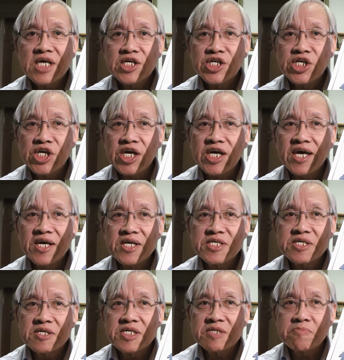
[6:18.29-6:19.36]
She
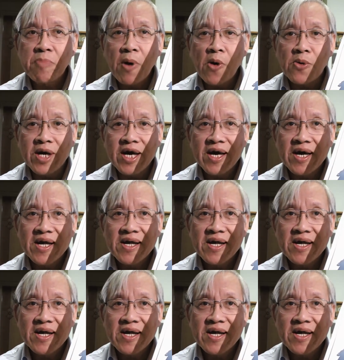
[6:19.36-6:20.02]
Is Spoke.